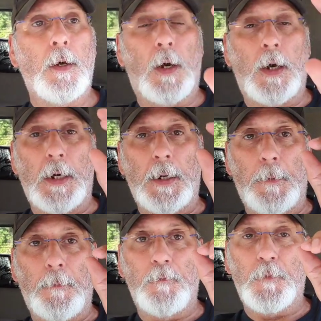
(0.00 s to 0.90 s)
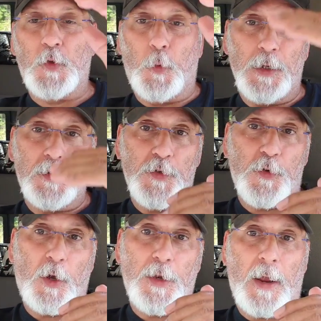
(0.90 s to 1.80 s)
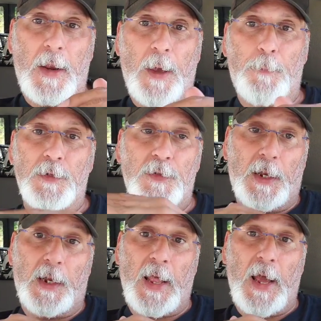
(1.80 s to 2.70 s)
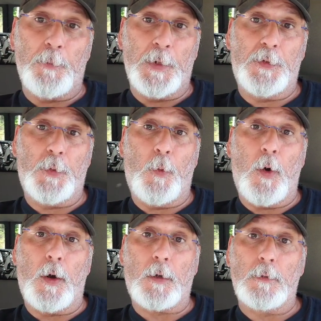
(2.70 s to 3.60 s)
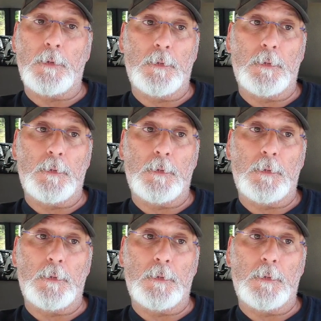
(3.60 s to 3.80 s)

So once a drawdown happens, it allowed me to walk,